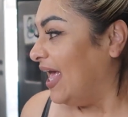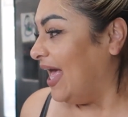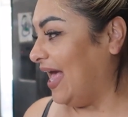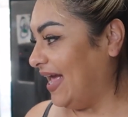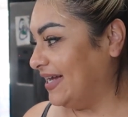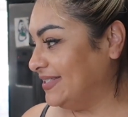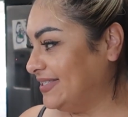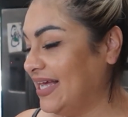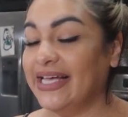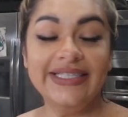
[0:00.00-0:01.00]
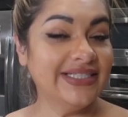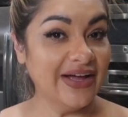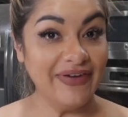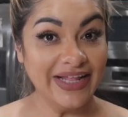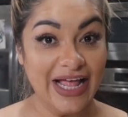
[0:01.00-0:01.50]
and
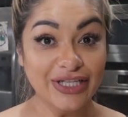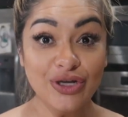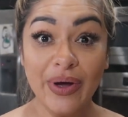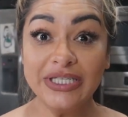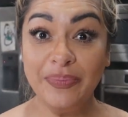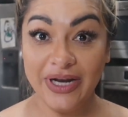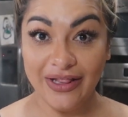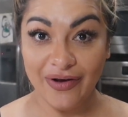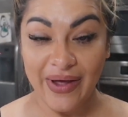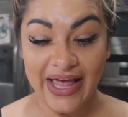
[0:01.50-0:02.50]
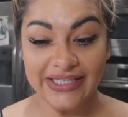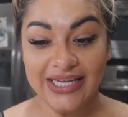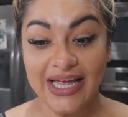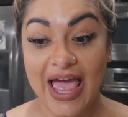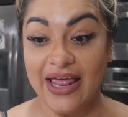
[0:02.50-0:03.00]
stuff like that. So it's been a little hectic.